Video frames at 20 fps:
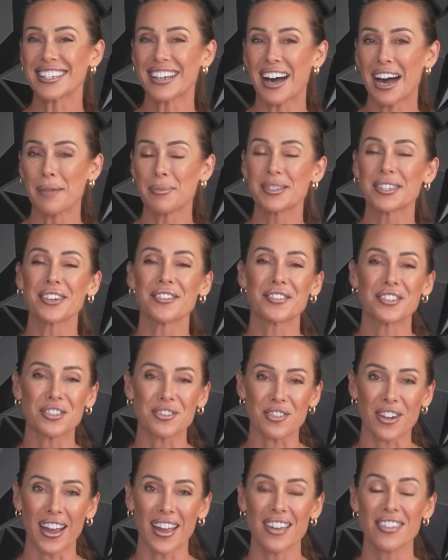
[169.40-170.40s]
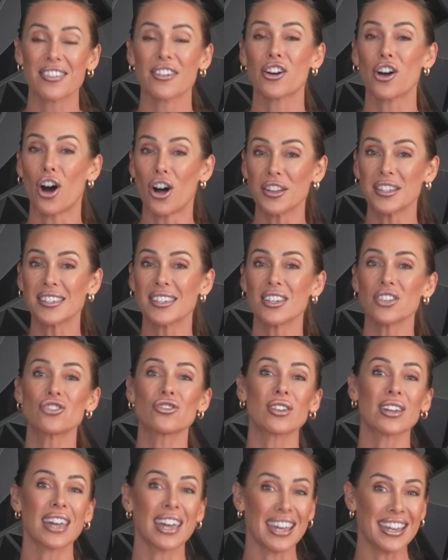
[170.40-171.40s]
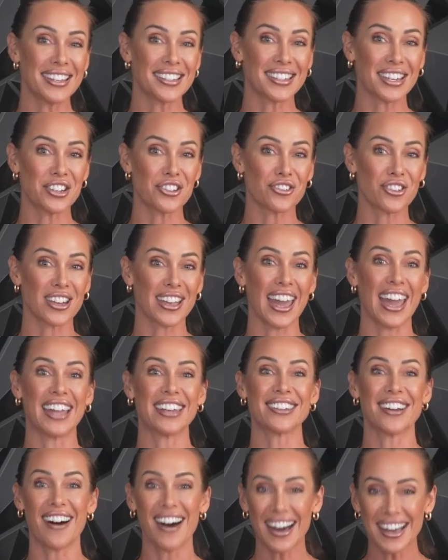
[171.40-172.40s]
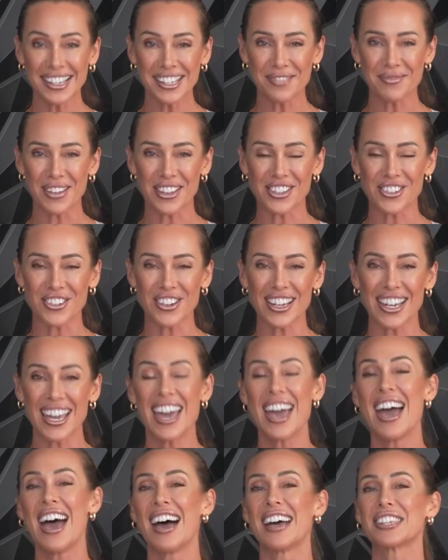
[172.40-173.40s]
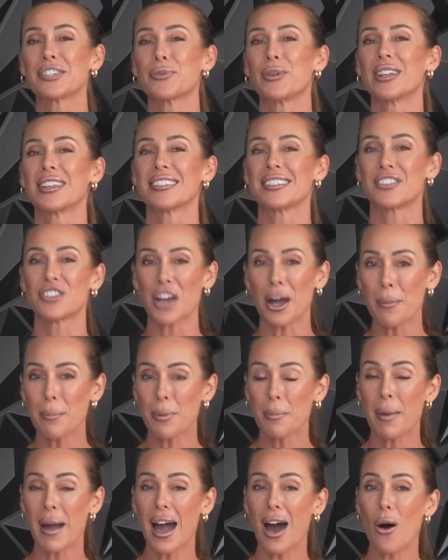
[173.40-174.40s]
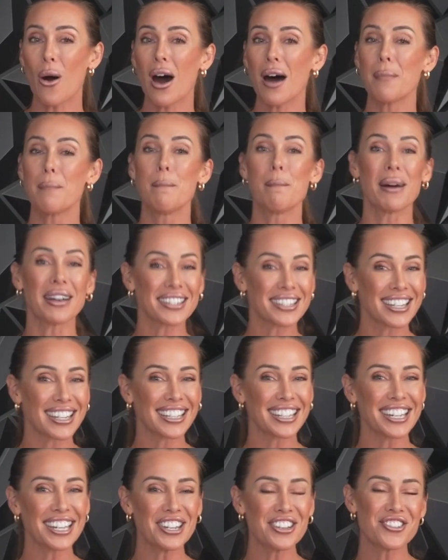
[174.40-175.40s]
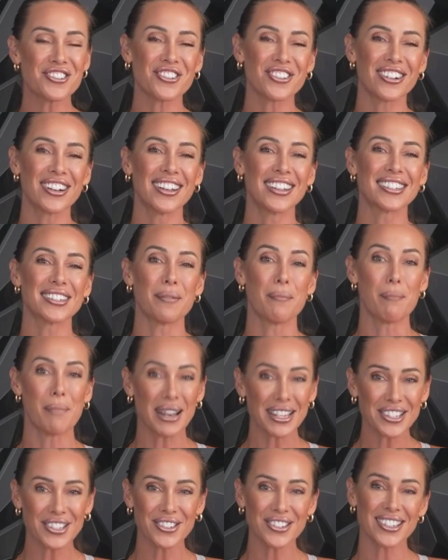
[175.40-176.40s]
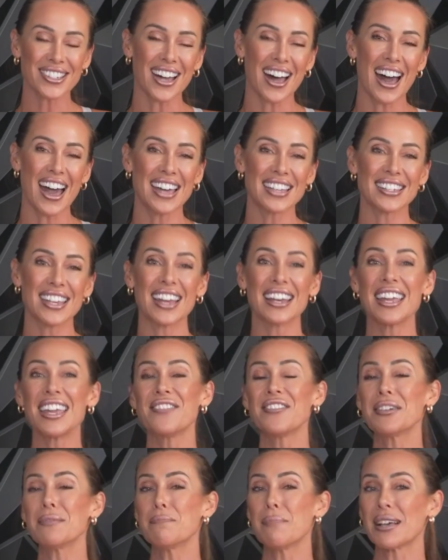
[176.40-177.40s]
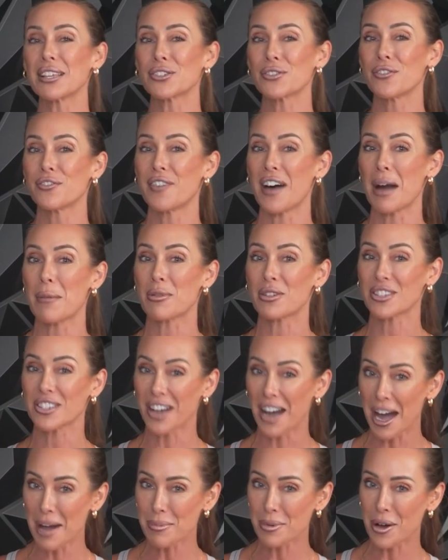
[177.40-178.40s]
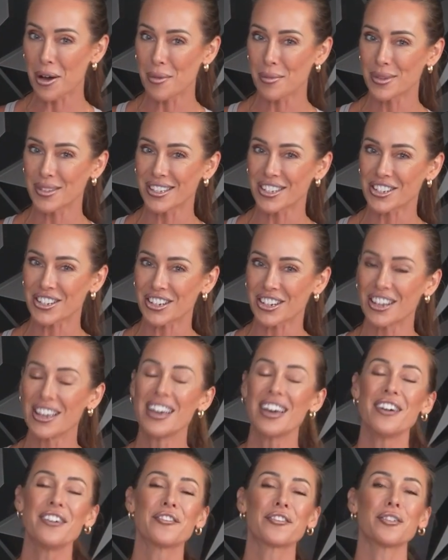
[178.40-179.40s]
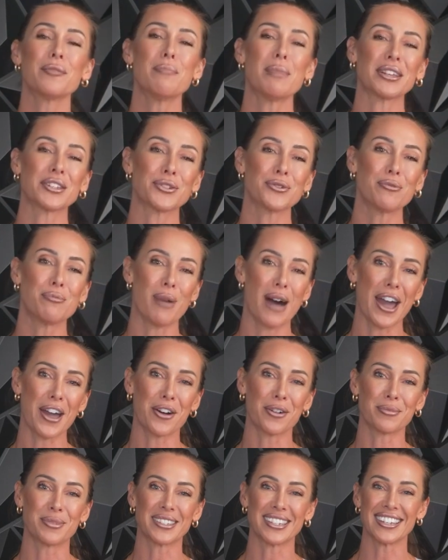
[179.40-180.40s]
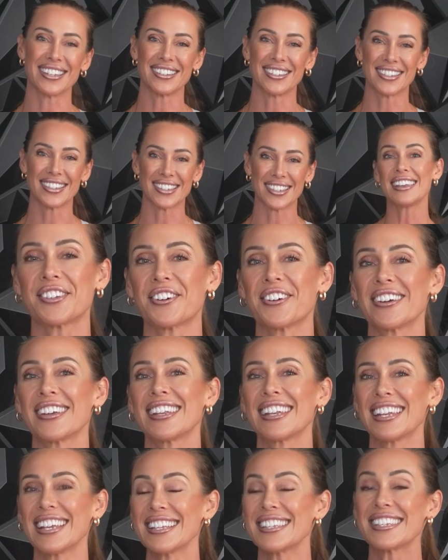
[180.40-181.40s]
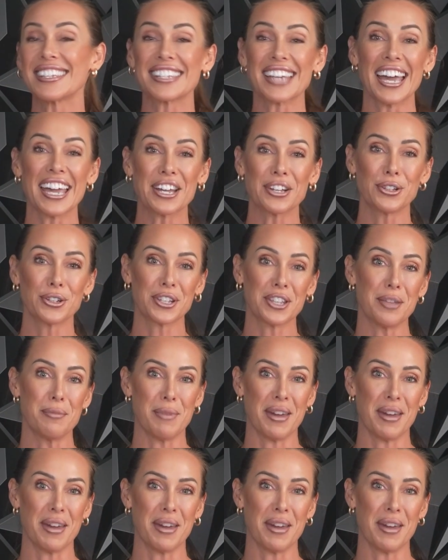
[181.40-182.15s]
types of strength, concentric, eccentric, and isometric, as well as jump power, muscular endurance, muscle size, and even muscle fiber type composition from muscle biopsies. So let's take a look at the